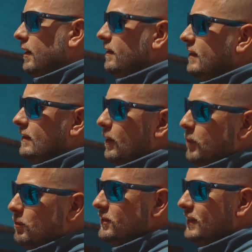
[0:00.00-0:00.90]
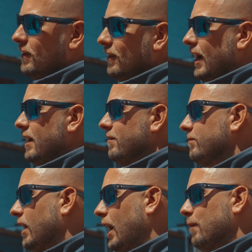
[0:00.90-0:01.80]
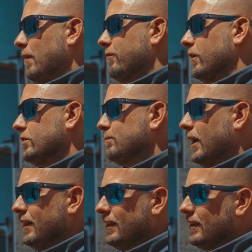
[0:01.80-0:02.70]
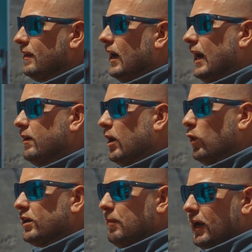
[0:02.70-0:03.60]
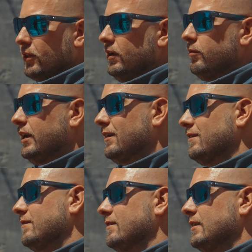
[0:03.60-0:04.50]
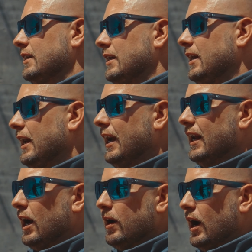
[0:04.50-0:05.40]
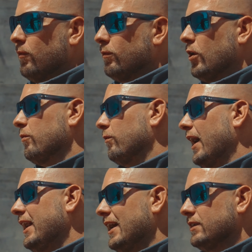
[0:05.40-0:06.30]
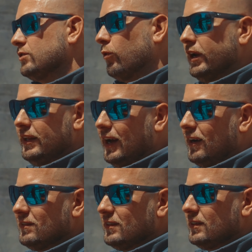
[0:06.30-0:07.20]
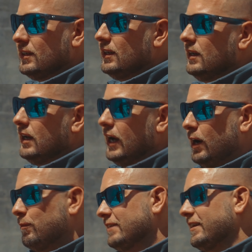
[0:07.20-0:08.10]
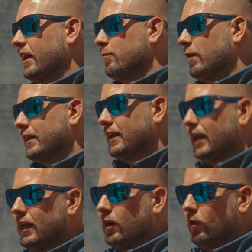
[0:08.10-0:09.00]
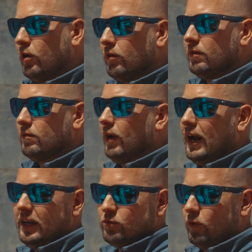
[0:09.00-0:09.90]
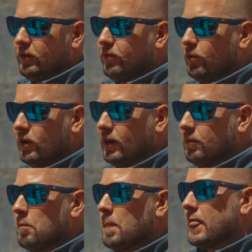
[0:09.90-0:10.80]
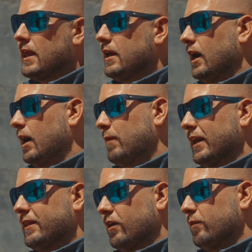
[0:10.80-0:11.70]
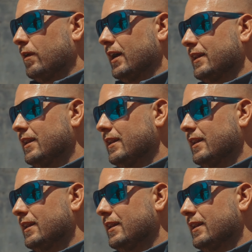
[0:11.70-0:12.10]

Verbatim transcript: Since I've been with Senior Life, uh, my first month, I, I, worked about three weeks and I, I wrote right at 20,000. Uh, my second month in, I wrote right at 24. Uh, my third month